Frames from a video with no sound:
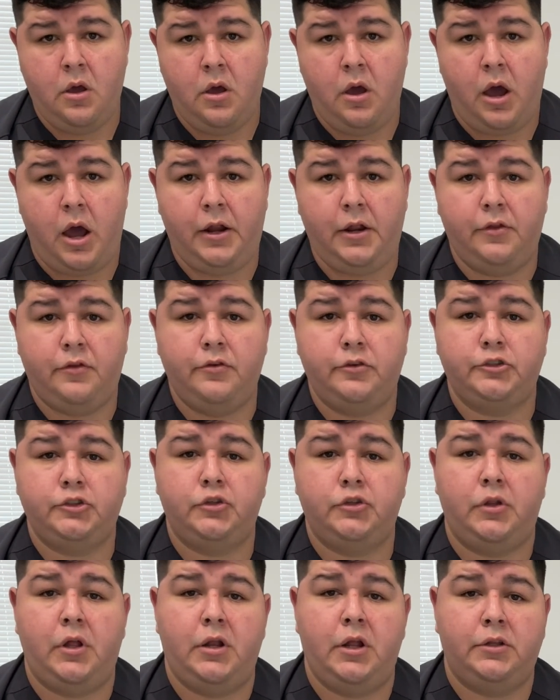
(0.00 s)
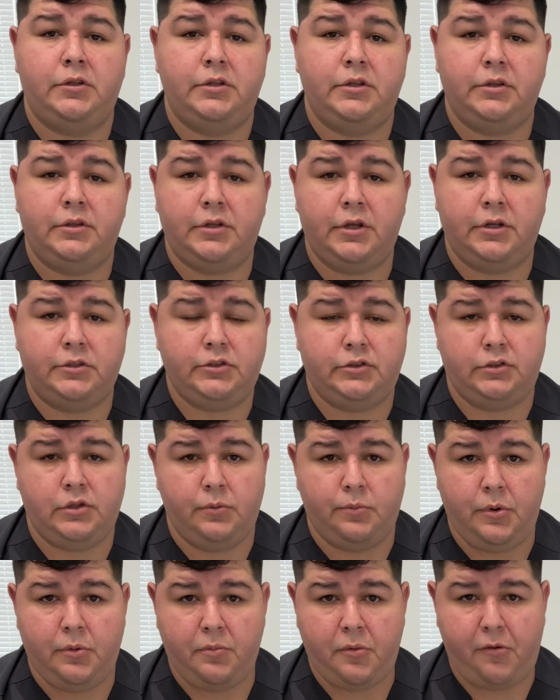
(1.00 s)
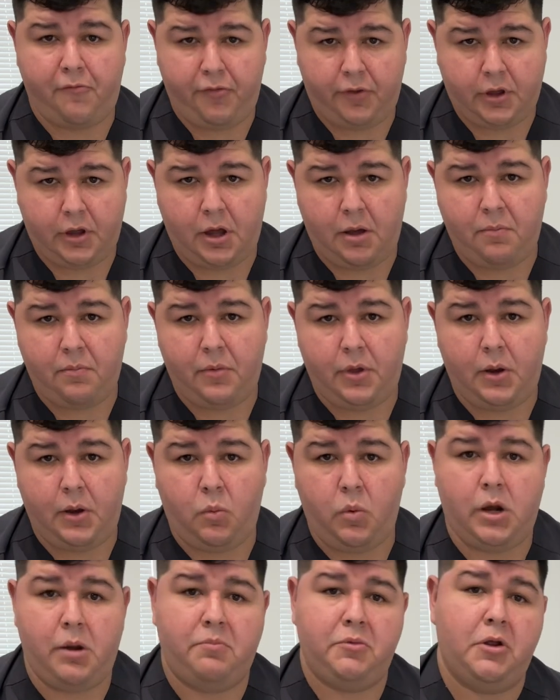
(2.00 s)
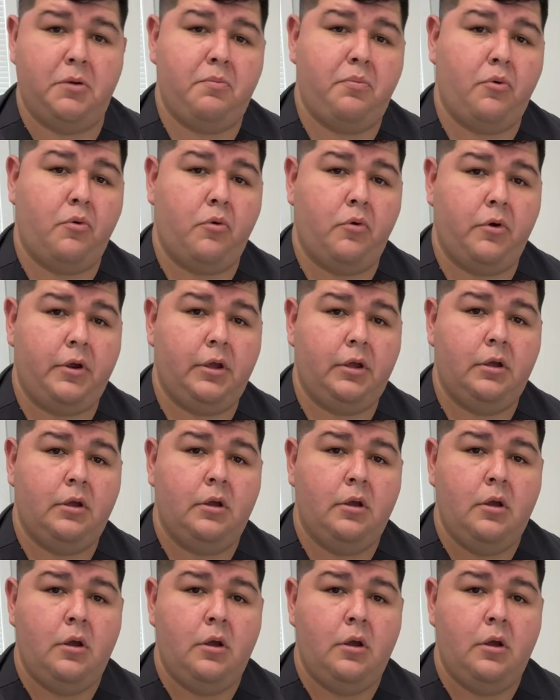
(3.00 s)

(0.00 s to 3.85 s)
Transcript: I need to ensure that nothing touches the rim of the cup, and when I'm done pouring,